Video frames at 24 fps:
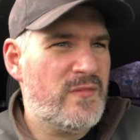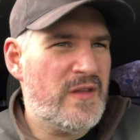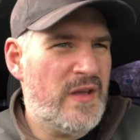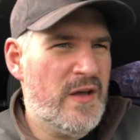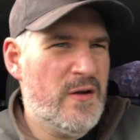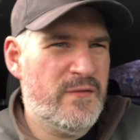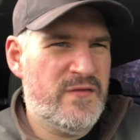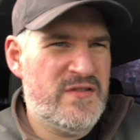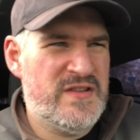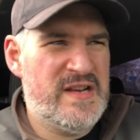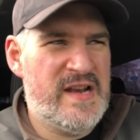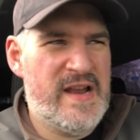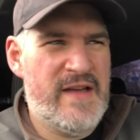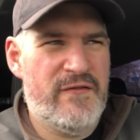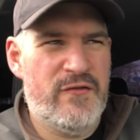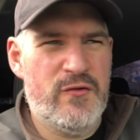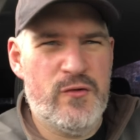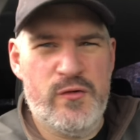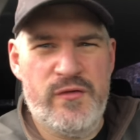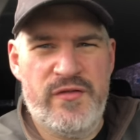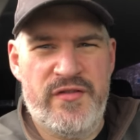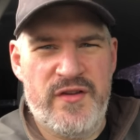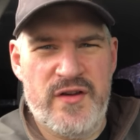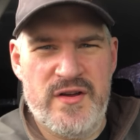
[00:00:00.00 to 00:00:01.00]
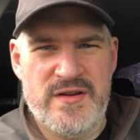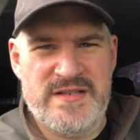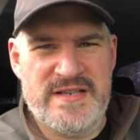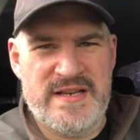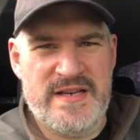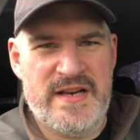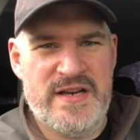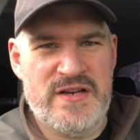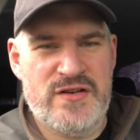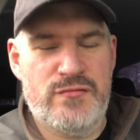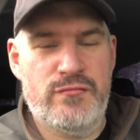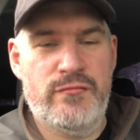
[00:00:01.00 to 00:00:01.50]
if it's 11 or
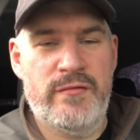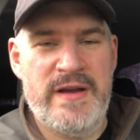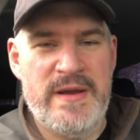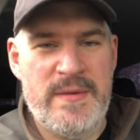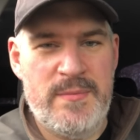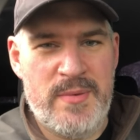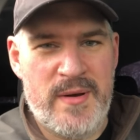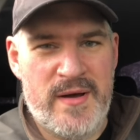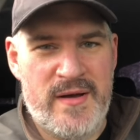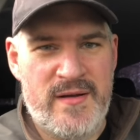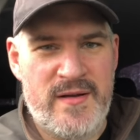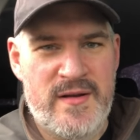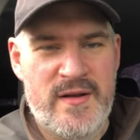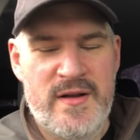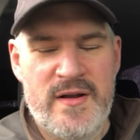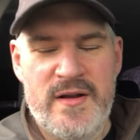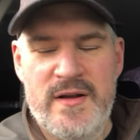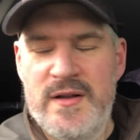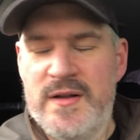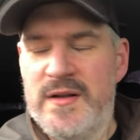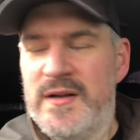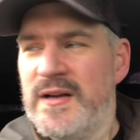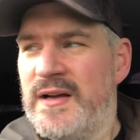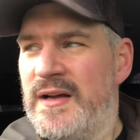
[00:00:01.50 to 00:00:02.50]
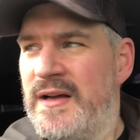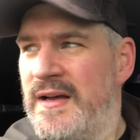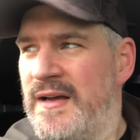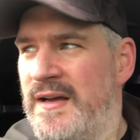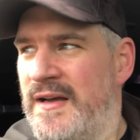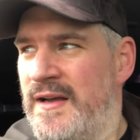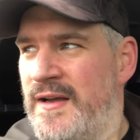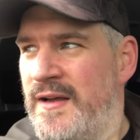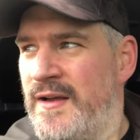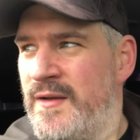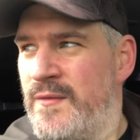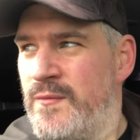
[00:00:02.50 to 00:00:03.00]
13 inch reaper,
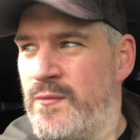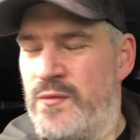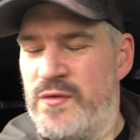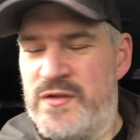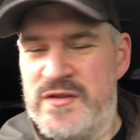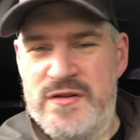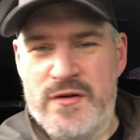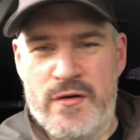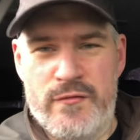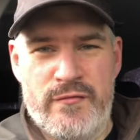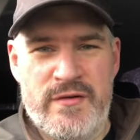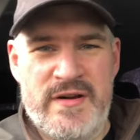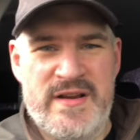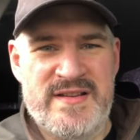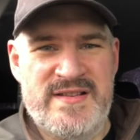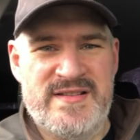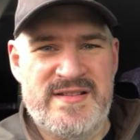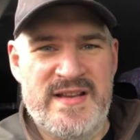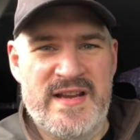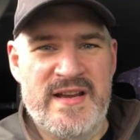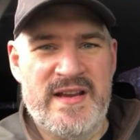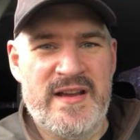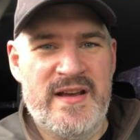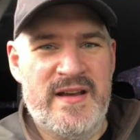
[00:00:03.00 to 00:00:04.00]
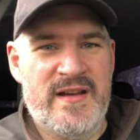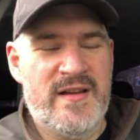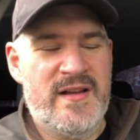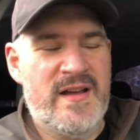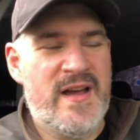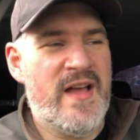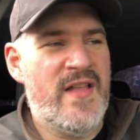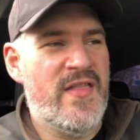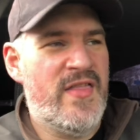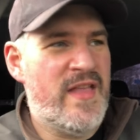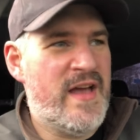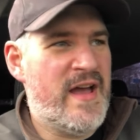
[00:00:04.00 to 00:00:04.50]
it's got a rear stinger,
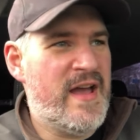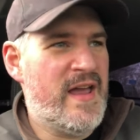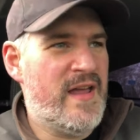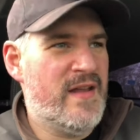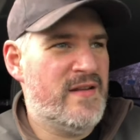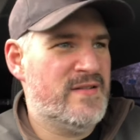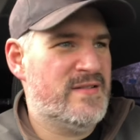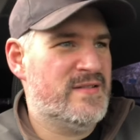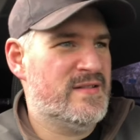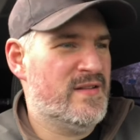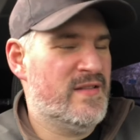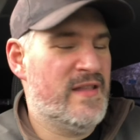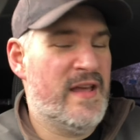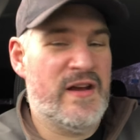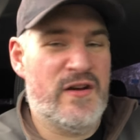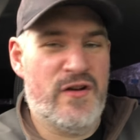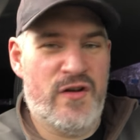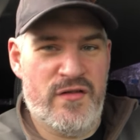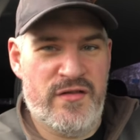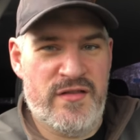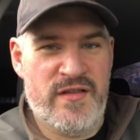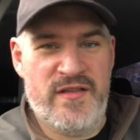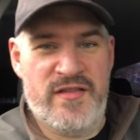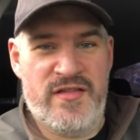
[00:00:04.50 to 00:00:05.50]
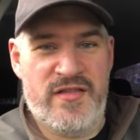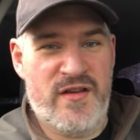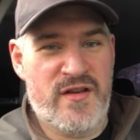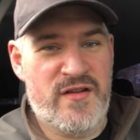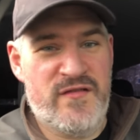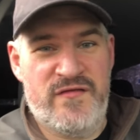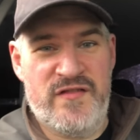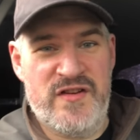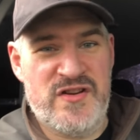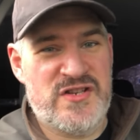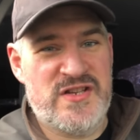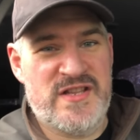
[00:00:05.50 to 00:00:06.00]
and that got the
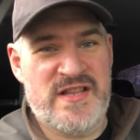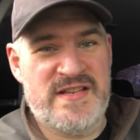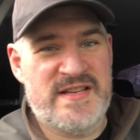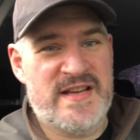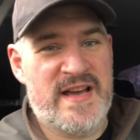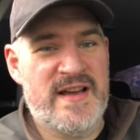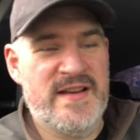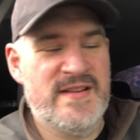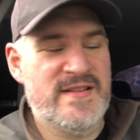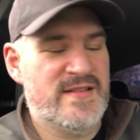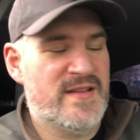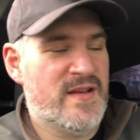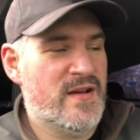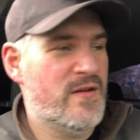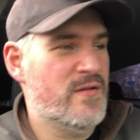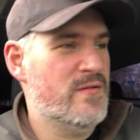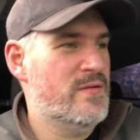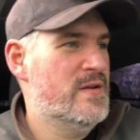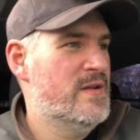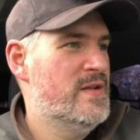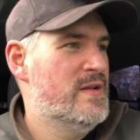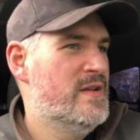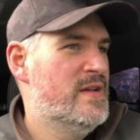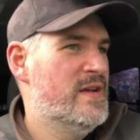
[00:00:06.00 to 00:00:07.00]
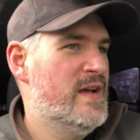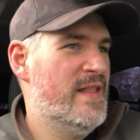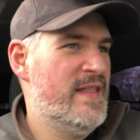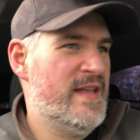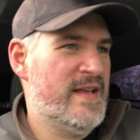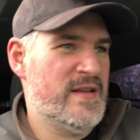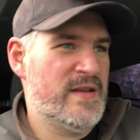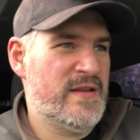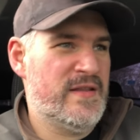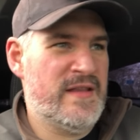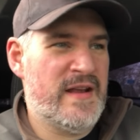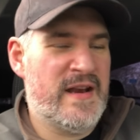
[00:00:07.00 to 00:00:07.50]
third fish of the day. So, and
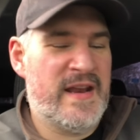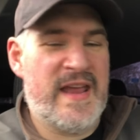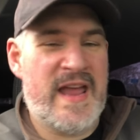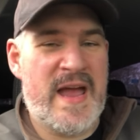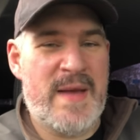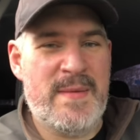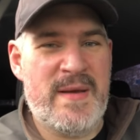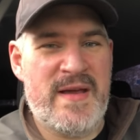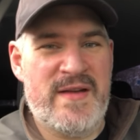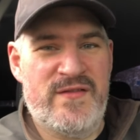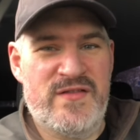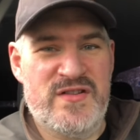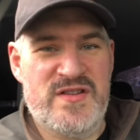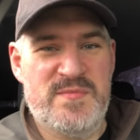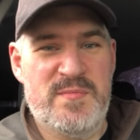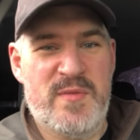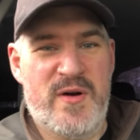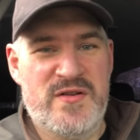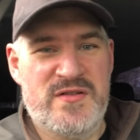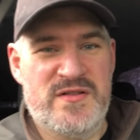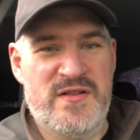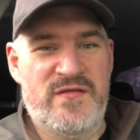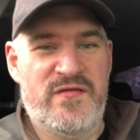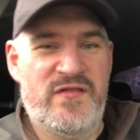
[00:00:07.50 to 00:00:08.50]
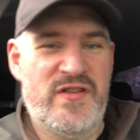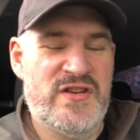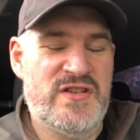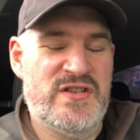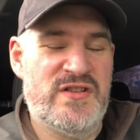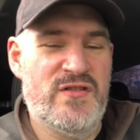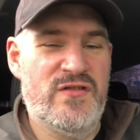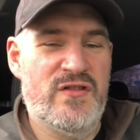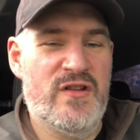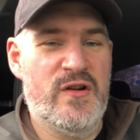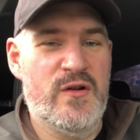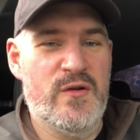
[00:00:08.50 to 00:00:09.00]
that came out of a spot I'd fished
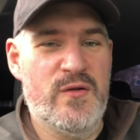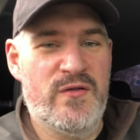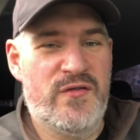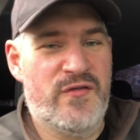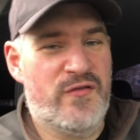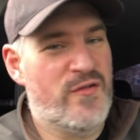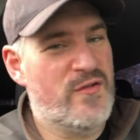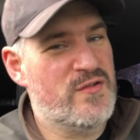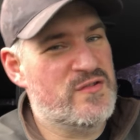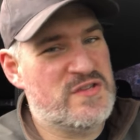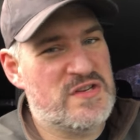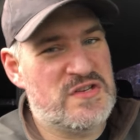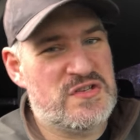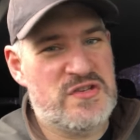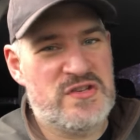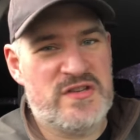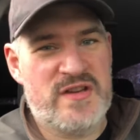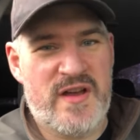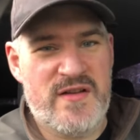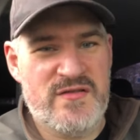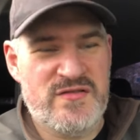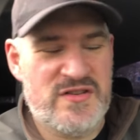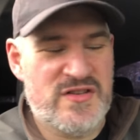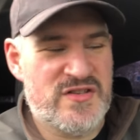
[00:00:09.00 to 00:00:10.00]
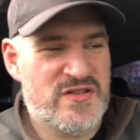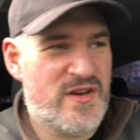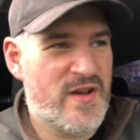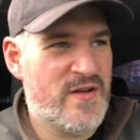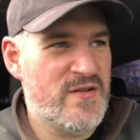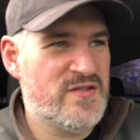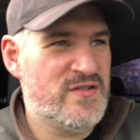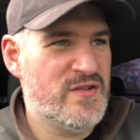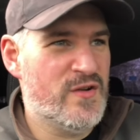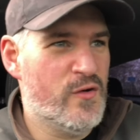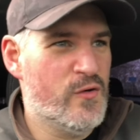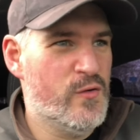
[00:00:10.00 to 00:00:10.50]
the other lure through, so it just goes to show
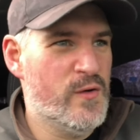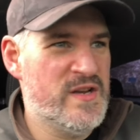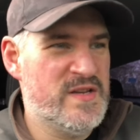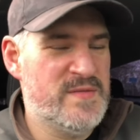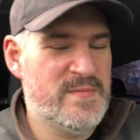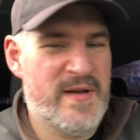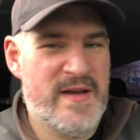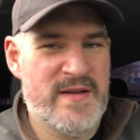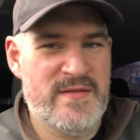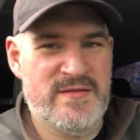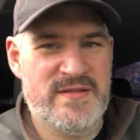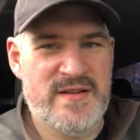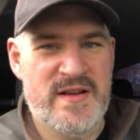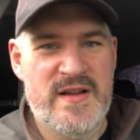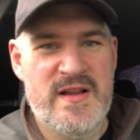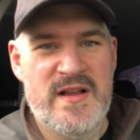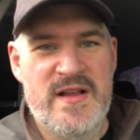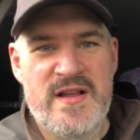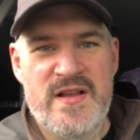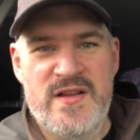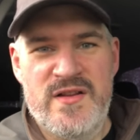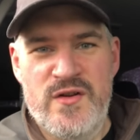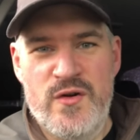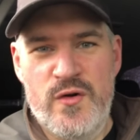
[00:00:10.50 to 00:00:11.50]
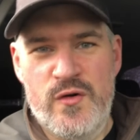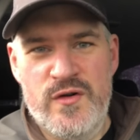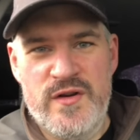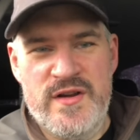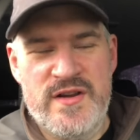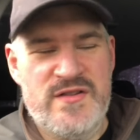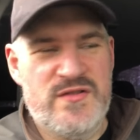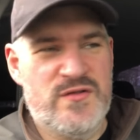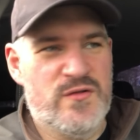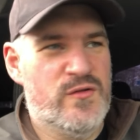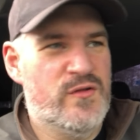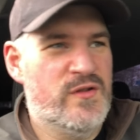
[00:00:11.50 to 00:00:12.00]
it's not always about
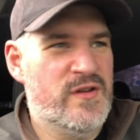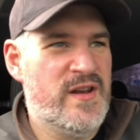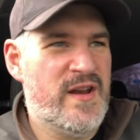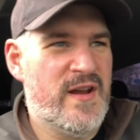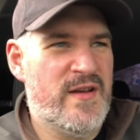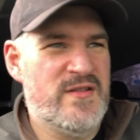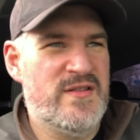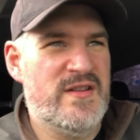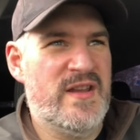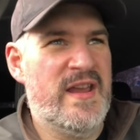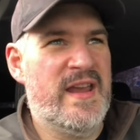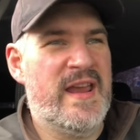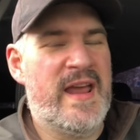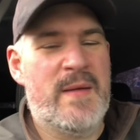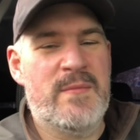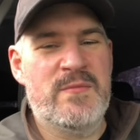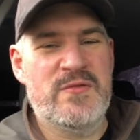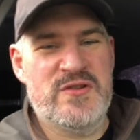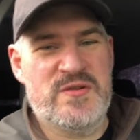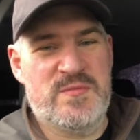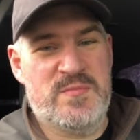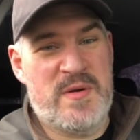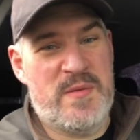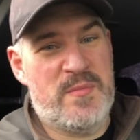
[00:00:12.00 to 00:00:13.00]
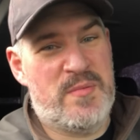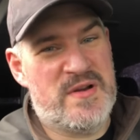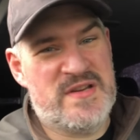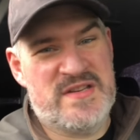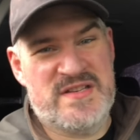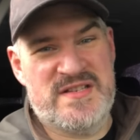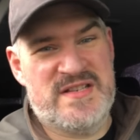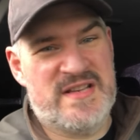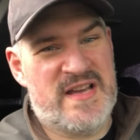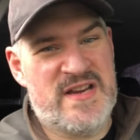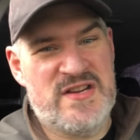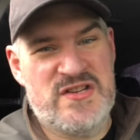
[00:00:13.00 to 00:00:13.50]
noise, or you know, it can just be
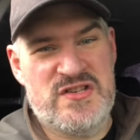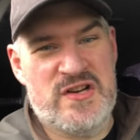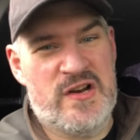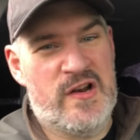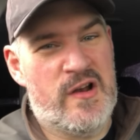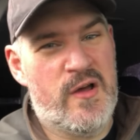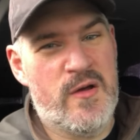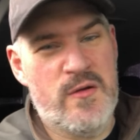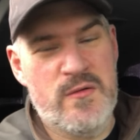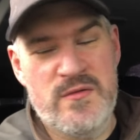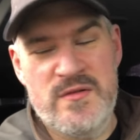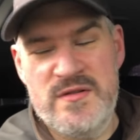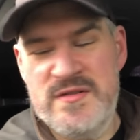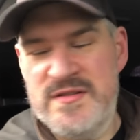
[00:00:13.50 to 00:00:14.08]
presentation alone.